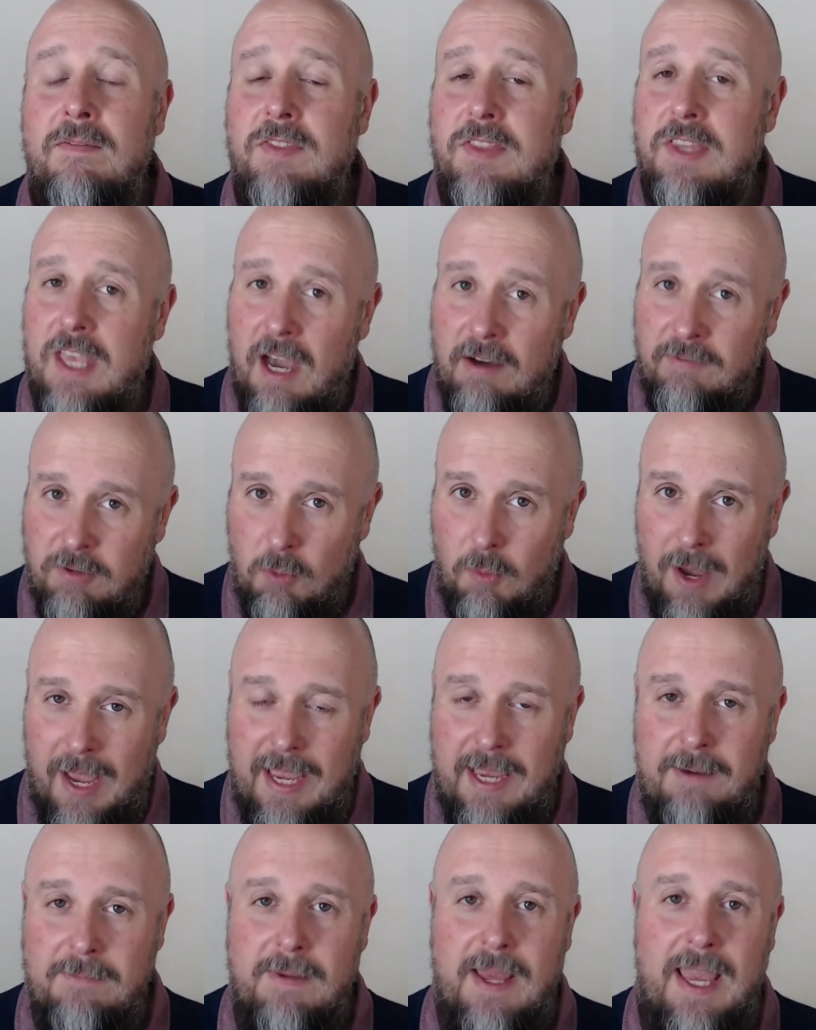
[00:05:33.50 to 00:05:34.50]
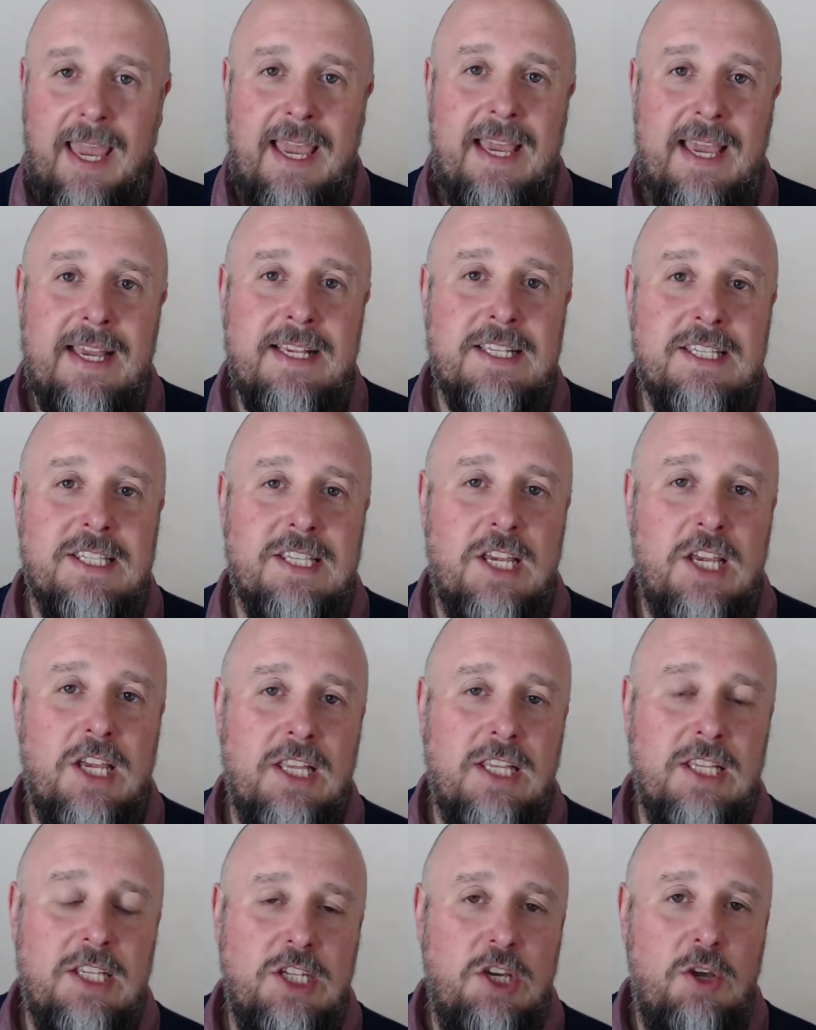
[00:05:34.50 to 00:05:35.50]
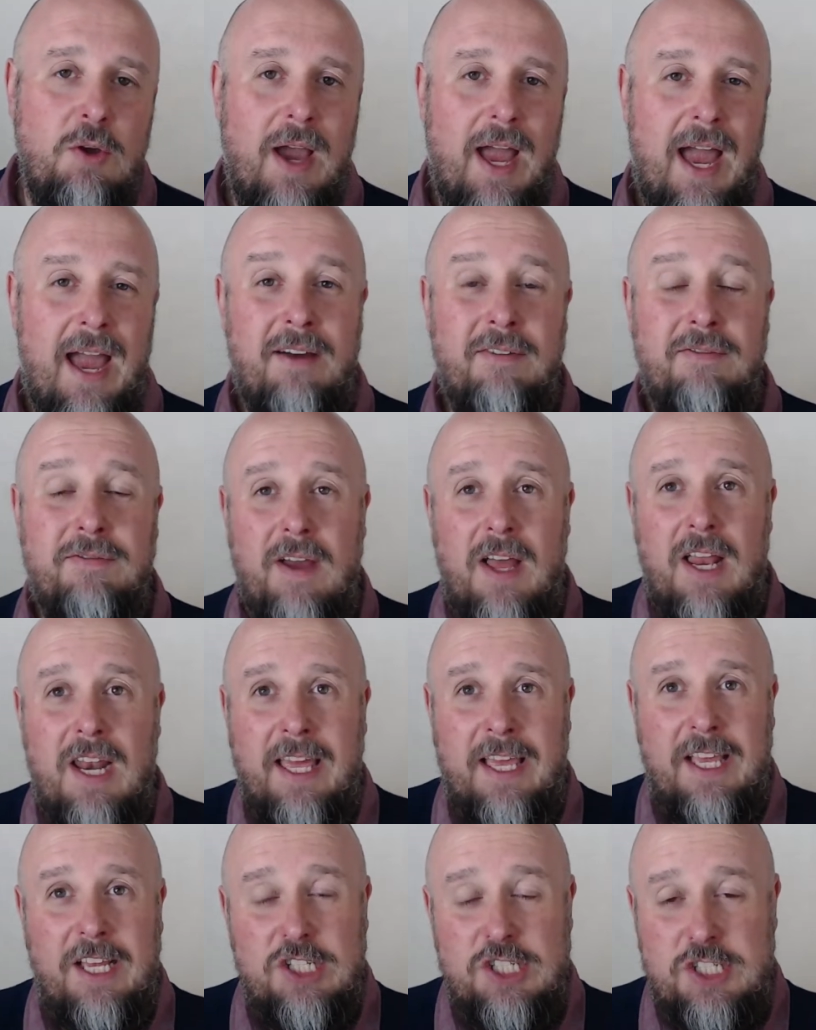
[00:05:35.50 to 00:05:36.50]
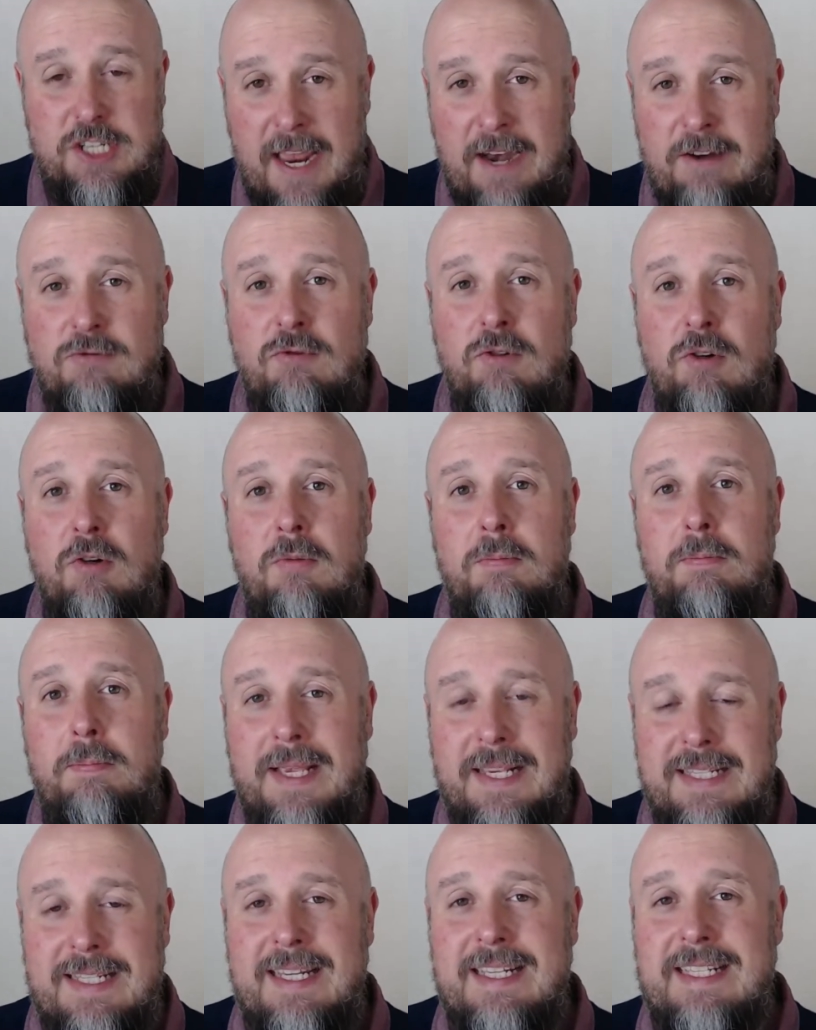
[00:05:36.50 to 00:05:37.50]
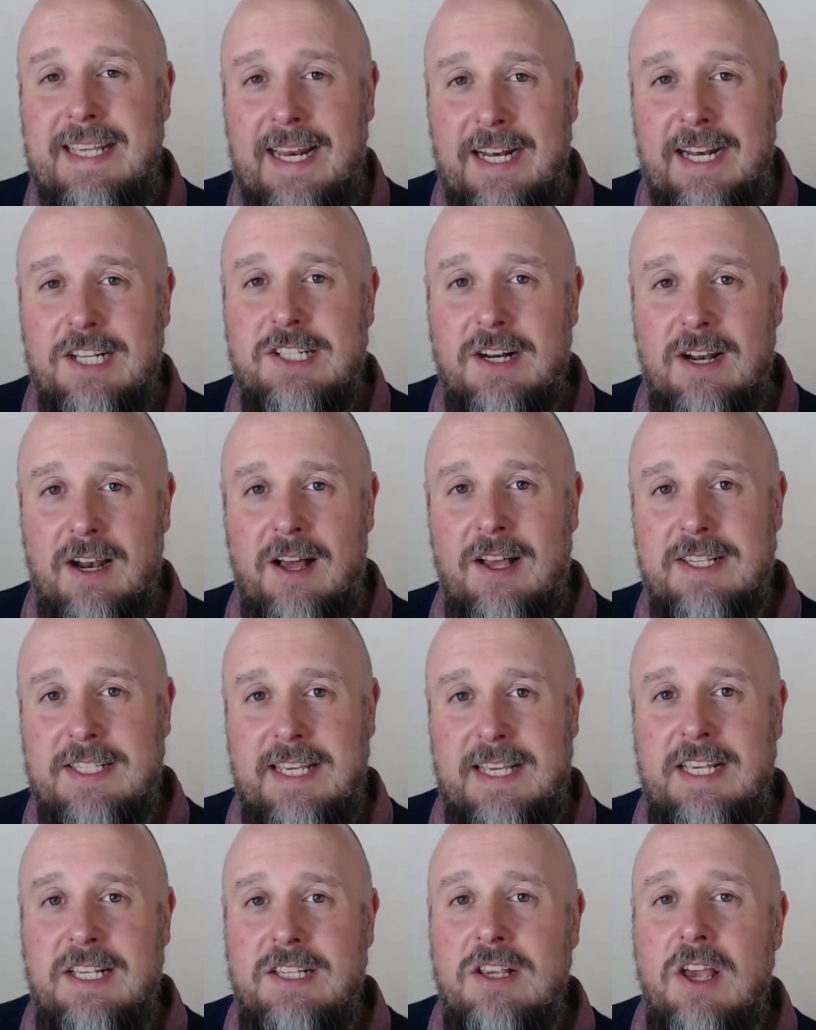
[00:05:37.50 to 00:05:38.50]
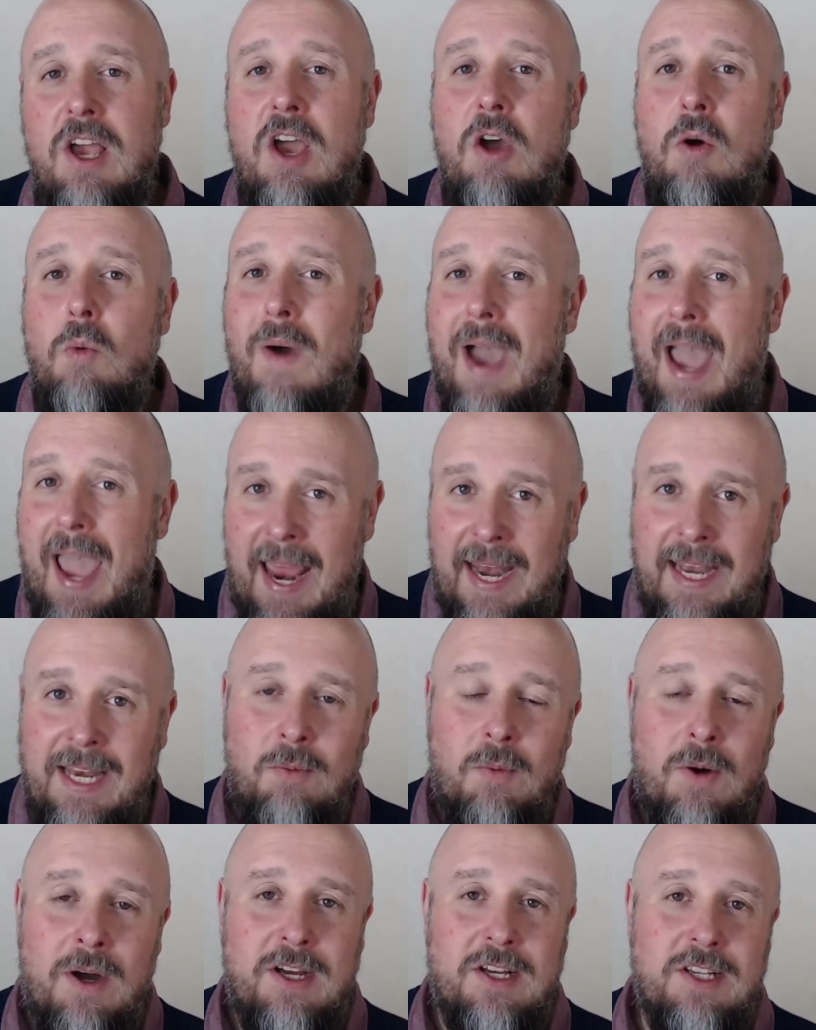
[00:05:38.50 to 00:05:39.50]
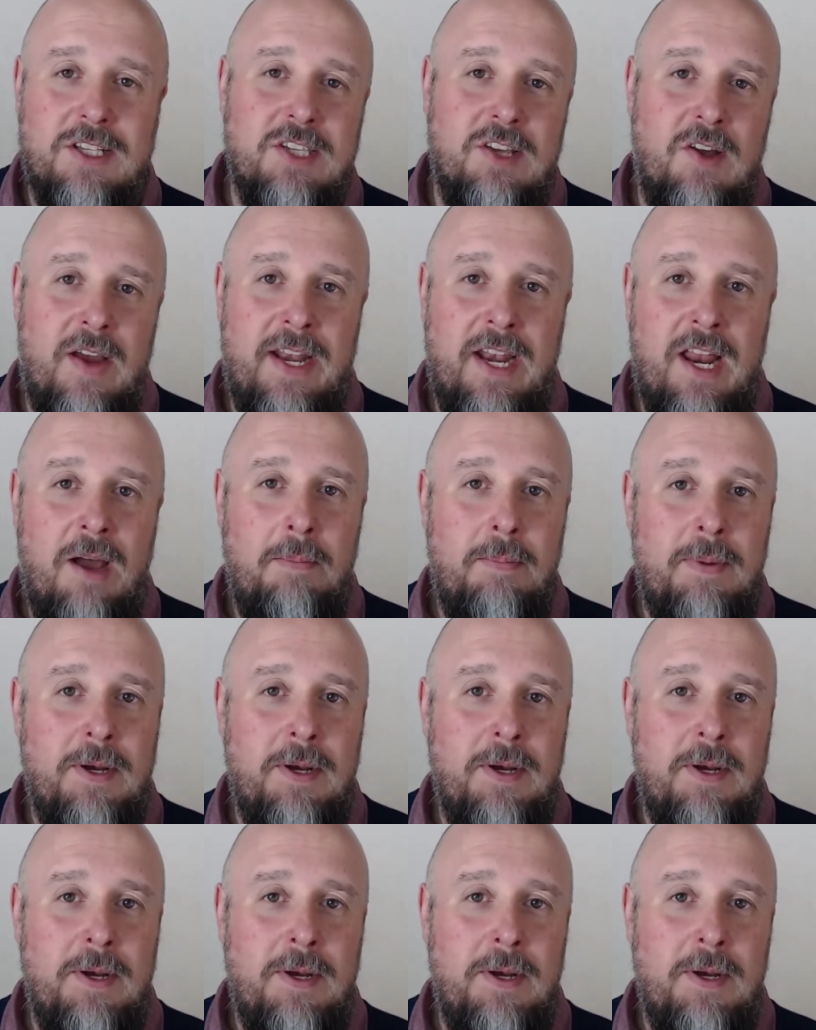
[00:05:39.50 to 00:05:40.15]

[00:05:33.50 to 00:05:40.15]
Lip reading: The other way is you have like general business English classes where anyone could sign up,